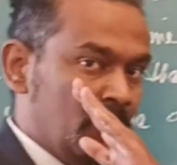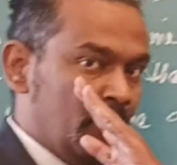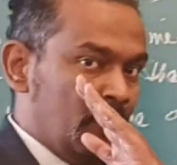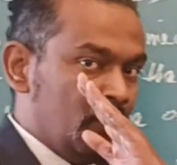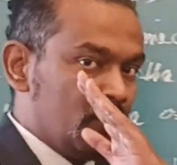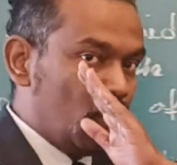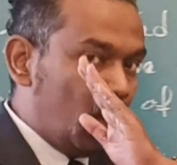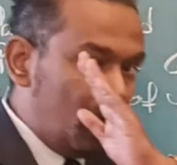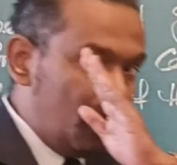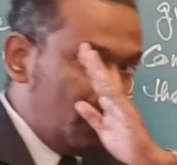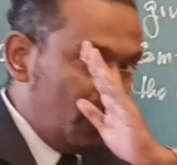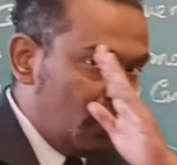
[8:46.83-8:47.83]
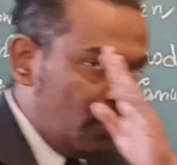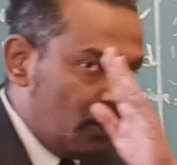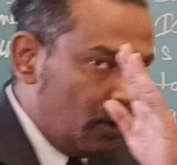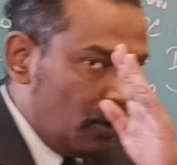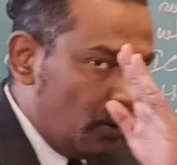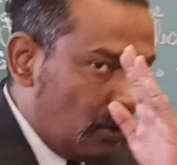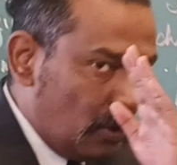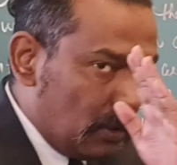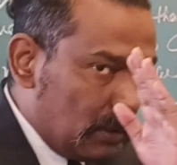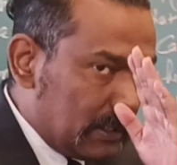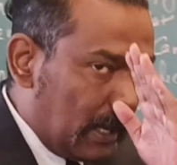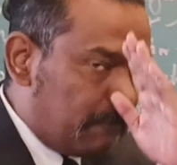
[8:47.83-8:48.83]
So,
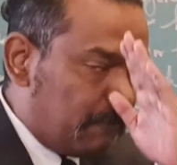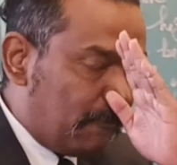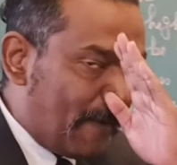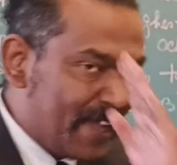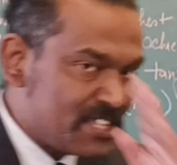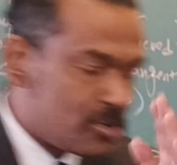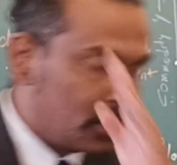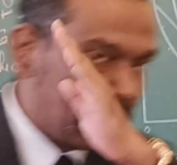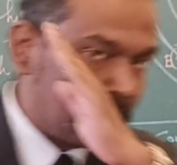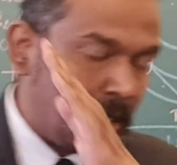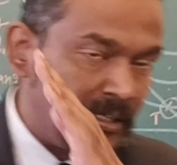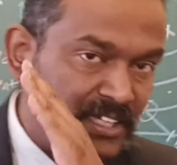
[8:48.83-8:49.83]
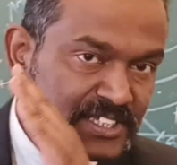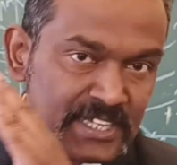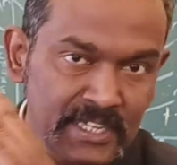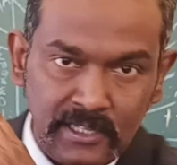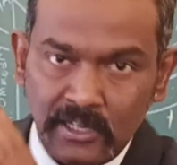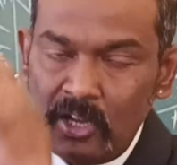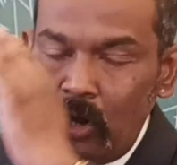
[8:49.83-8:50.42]
the first order condition